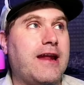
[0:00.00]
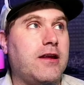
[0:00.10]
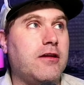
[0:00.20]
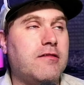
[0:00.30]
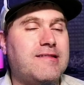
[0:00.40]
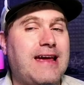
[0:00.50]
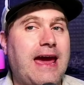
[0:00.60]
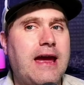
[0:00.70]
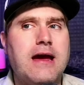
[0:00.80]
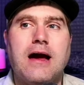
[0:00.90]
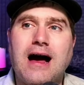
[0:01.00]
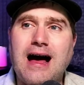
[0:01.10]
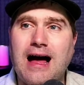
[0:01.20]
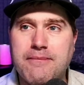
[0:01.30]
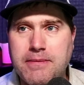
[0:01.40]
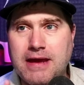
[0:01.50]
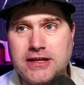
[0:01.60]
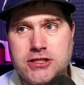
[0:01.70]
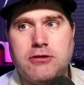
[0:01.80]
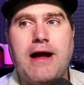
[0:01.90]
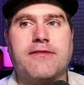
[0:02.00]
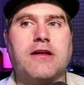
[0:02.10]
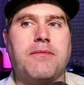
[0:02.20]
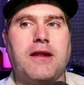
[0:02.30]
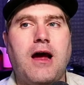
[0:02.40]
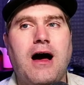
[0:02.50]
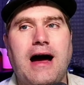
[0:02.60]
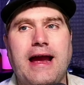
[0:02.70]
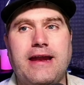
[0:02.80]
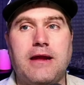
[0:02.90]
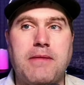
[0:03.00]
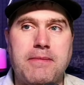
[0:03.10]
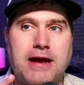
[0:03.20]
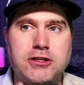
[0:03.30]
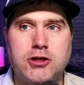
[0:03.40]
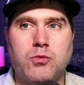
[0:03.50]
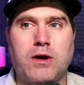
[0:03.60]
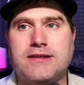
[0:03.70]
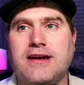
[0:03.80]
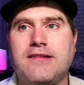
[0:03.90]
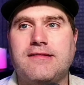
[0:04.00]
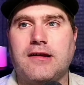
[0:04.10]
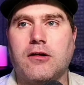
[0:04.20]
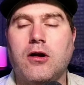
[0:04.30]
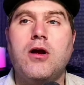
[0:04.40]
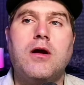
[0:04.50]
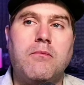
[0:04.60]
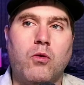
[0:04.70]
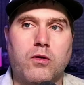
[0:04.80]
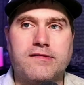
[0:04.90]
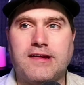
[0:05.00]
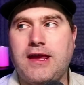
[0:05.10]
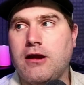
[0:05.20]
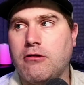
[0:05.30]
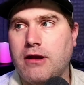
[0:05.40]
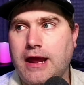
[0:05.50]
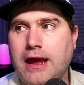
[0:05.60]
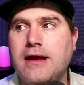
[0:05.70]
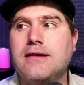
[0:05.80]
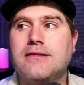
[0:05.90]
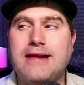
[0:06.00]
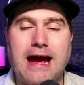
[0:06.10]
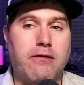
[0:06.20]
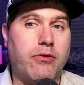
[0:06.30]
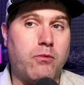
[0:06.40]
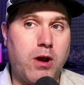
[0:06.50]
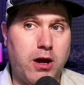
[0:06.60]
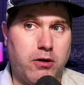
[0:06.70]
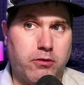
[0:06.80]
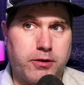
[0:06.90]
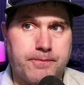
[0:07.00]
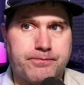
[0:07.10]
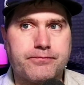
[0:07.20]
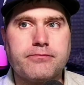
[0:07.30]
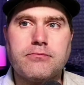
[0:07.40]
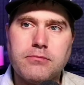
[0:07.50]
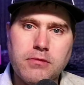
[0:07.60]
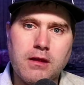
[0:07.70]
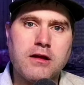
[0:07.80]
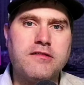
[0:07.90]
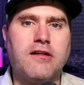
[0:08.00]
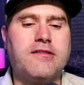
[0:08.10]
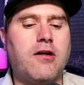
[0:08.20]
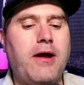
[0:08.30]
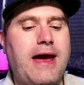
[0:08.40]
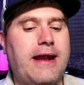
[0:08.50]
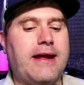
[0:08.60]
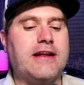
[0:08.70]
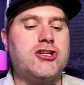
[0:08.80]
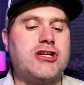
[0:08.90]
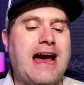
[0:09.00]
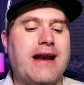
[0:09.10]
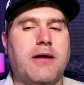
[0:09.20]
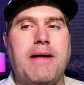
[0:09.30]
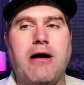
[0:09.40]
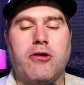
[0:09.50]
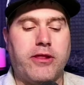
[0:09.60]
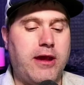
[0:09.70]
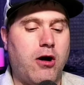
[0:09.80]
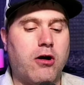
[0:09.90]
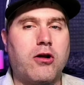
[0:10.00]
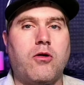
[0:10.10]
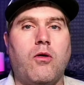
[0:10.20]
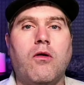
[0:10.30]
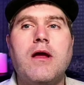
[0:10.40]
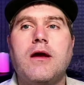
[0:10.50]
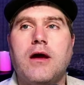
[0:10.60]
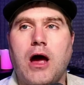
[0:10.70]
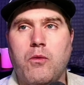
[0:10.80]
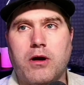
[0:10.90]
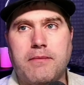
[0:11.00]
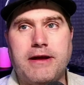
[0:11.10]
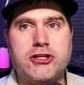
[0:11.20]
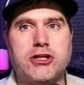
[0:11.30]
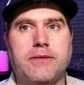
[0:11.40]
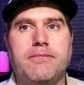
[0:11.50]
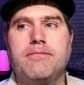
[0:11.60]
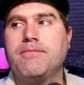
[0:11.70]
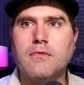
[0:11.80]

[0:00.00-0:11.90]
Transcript: at it and you say, maybe I do have something to hide, and maybe I do want to consider more security down the road. So let's go ahead and chat about the article I want to mention.